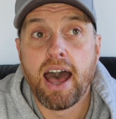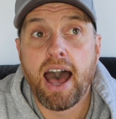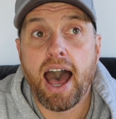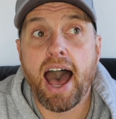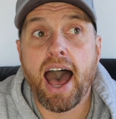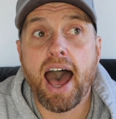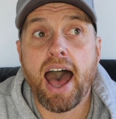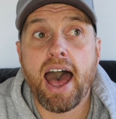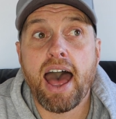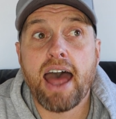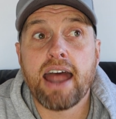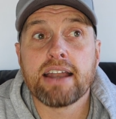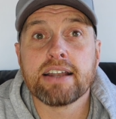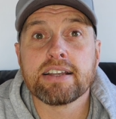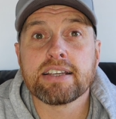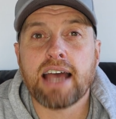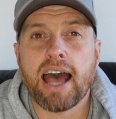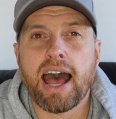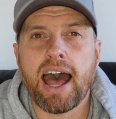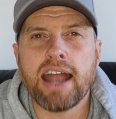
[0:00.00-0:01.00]
And
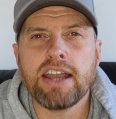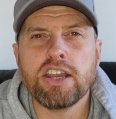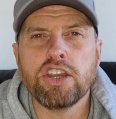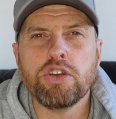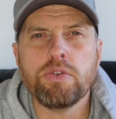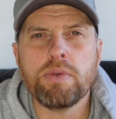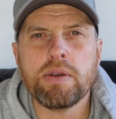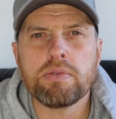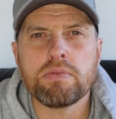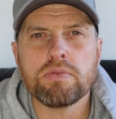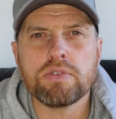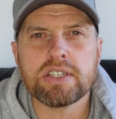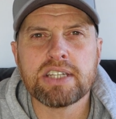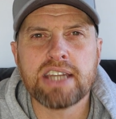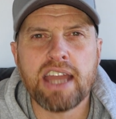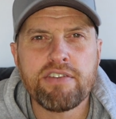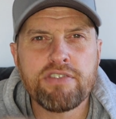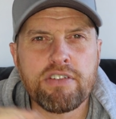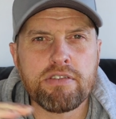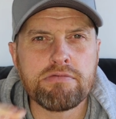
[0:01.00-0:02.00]
I knew it was
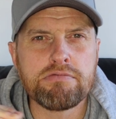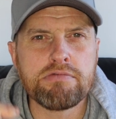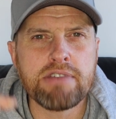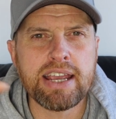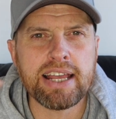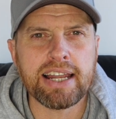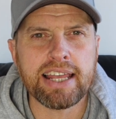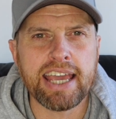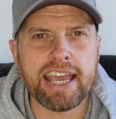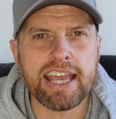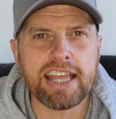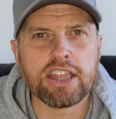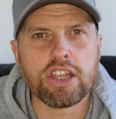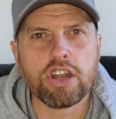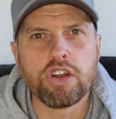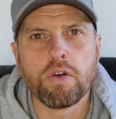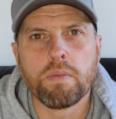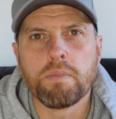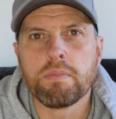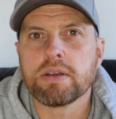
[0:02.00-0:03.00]
never really hitting the
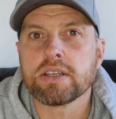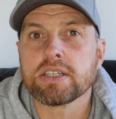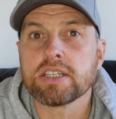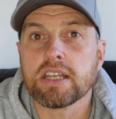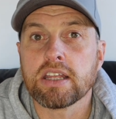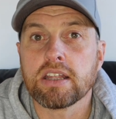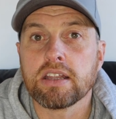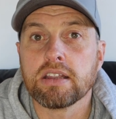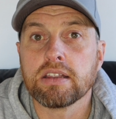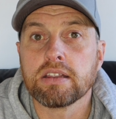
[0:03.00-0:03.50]
numbers that